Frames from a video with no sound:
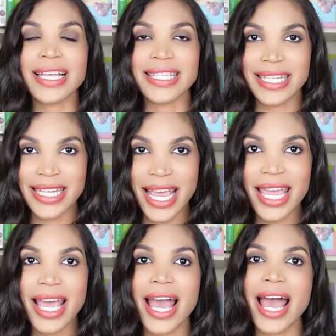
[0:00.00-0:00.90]

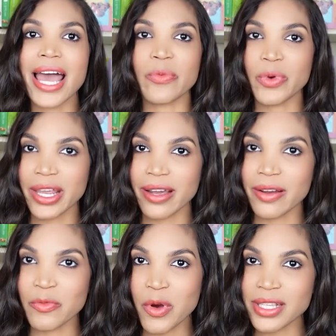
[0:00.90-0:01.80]
today, and we
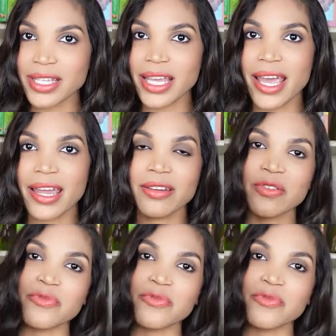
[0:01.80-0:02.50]
are once again